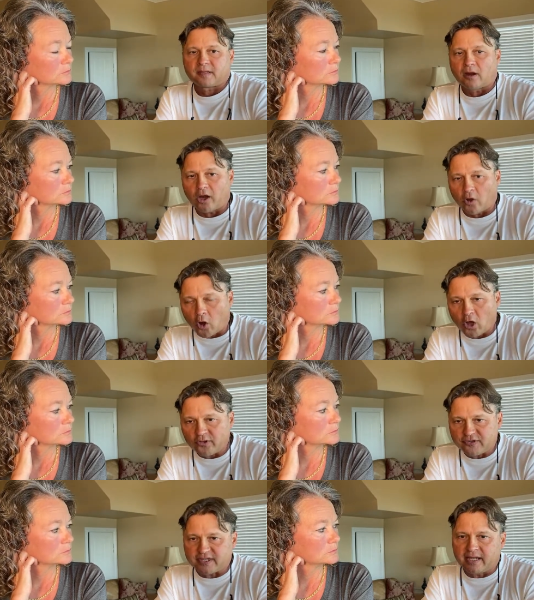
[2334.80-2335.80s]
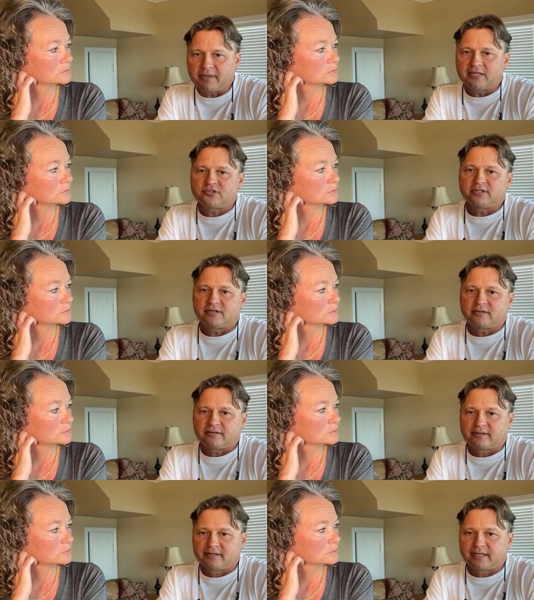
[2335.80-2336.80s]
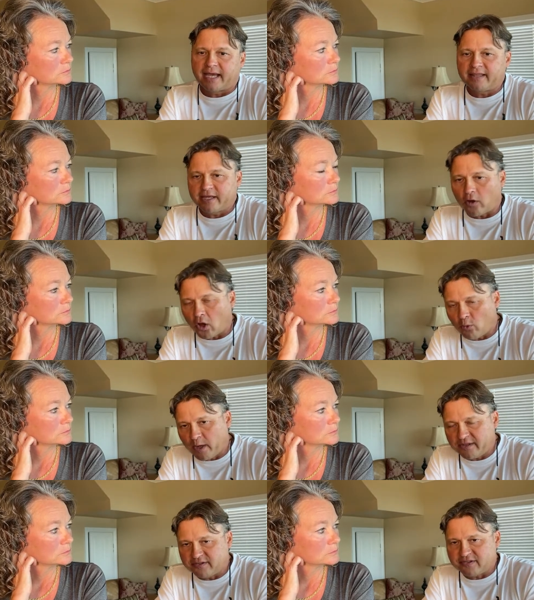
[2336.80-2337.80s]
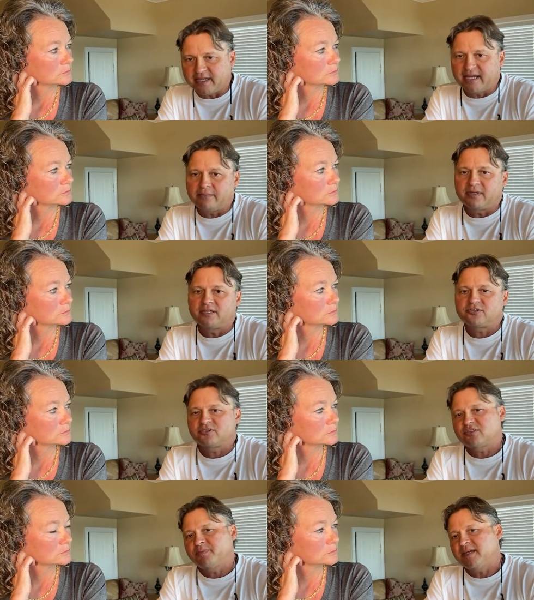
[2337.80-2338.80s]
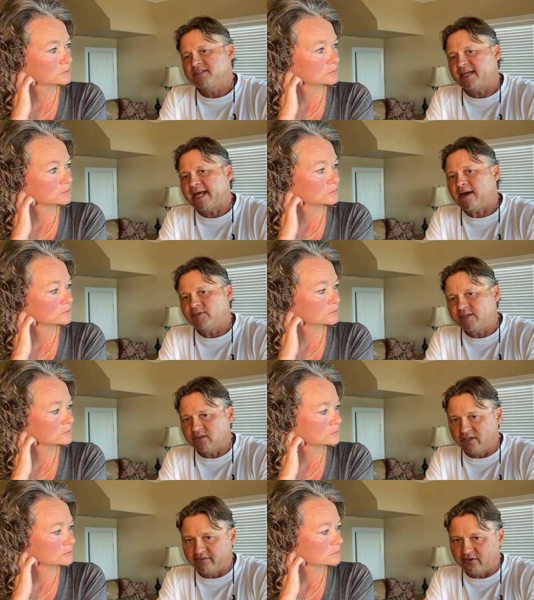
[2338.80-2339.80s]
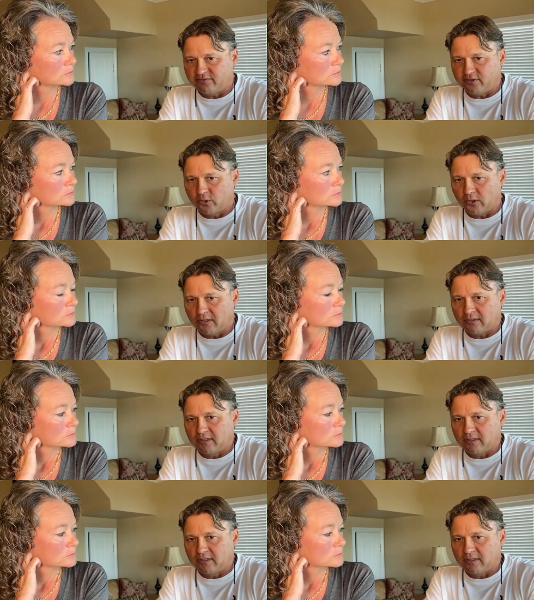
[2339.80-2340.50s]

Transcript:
Speaker 1: are all the same engine, and they all weigh the same. It just depends on how they deliver the fuel.